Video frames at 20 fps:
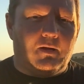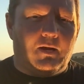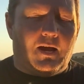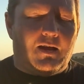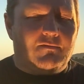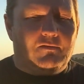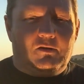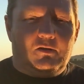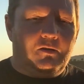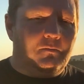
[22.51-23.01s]

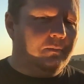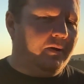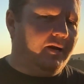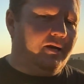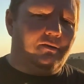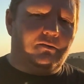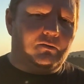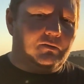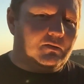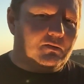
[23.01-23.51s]
Having good
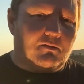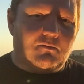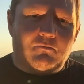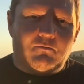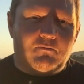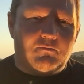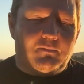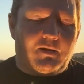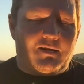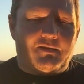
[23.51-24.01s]
manners
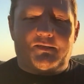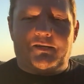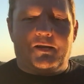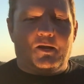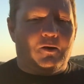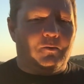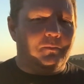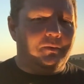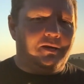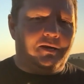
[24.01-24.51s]
hasn't
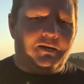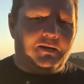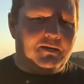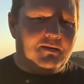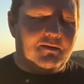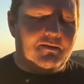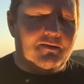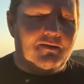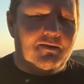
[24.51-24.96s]
helped me any.